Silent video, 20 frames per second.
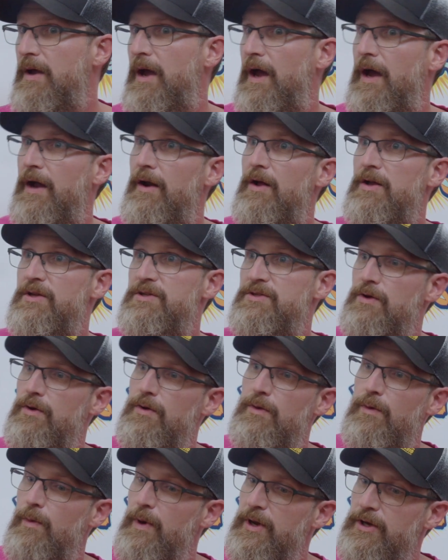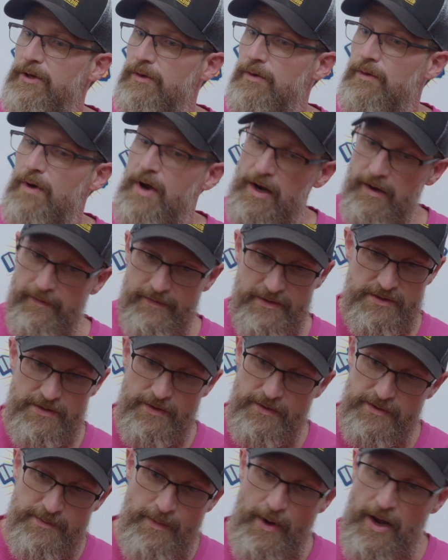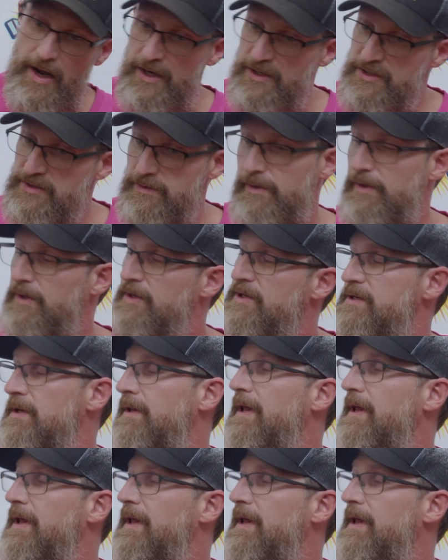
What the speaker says: And also, when you harvest those bogs, you release a